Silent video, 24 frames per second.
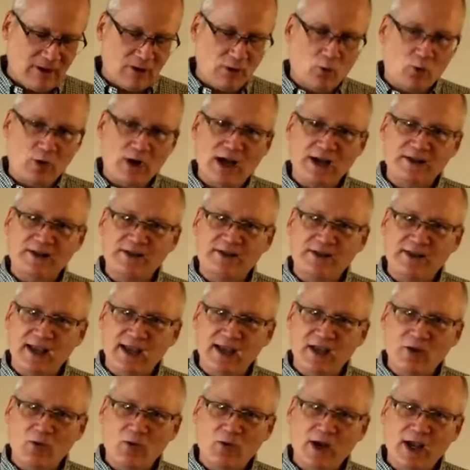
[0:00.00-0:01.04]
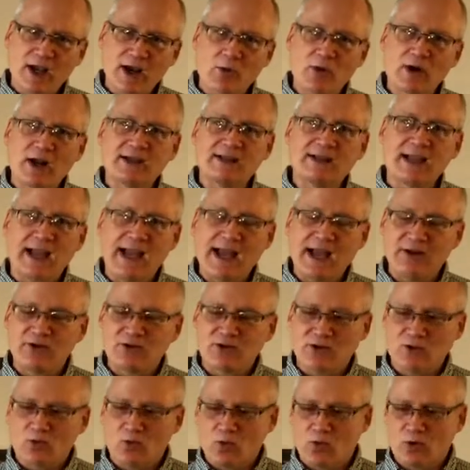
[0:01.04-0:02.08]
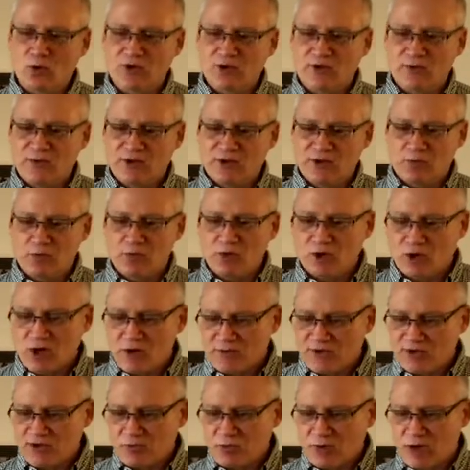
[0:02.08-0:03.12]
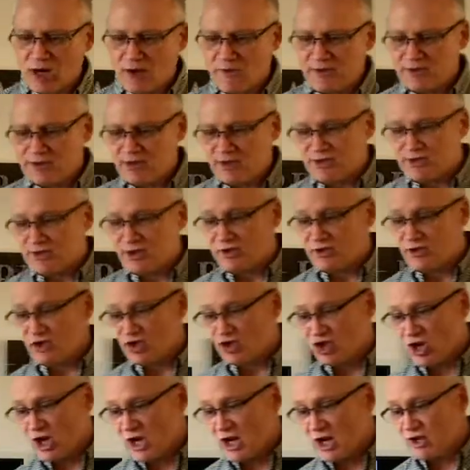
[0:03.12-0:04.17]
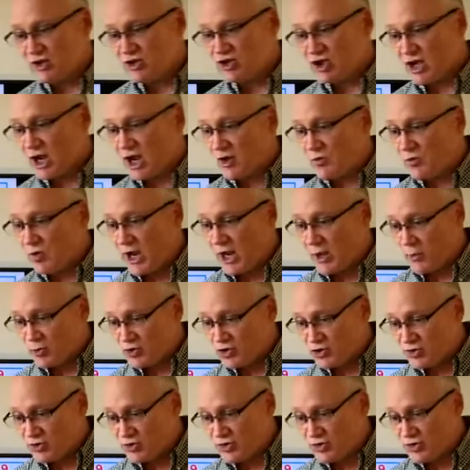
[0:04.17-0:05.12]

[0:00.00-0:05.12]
we're not to take away, we're not to add to the words of this book, of this prophecy. He says to John, John, write what you